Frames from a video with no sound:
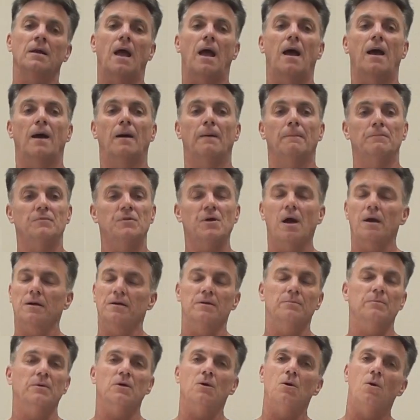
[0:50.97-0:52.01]

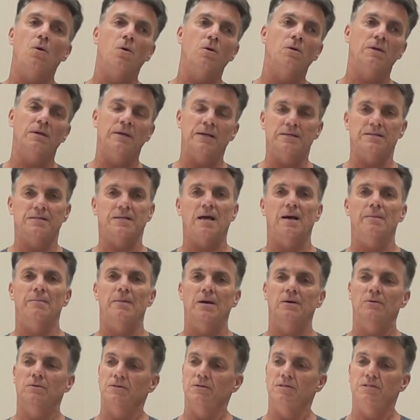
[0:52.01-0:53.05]
Dr. McCullough has come
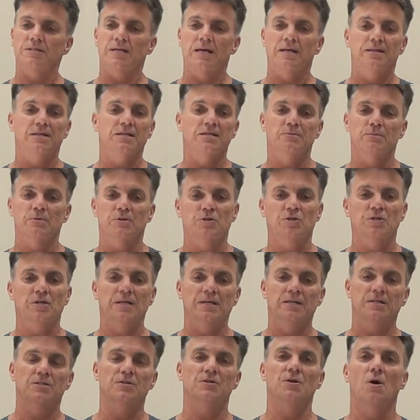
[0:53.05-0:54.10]
out and said these
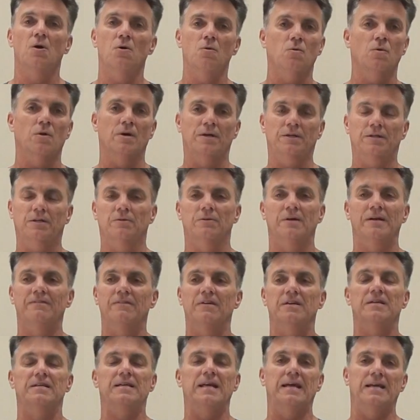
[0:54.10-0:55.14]
machines don't work, they're
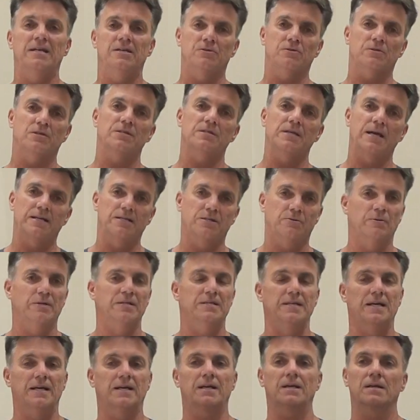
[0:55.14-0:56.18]
even dangerous. That's
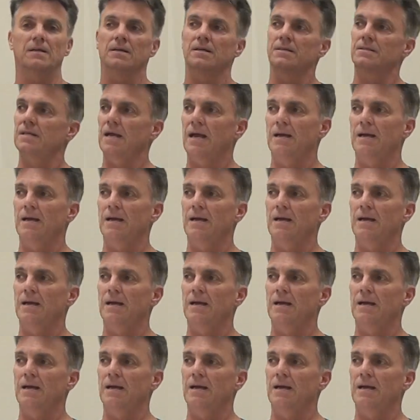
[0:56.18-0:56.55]
ridiculous.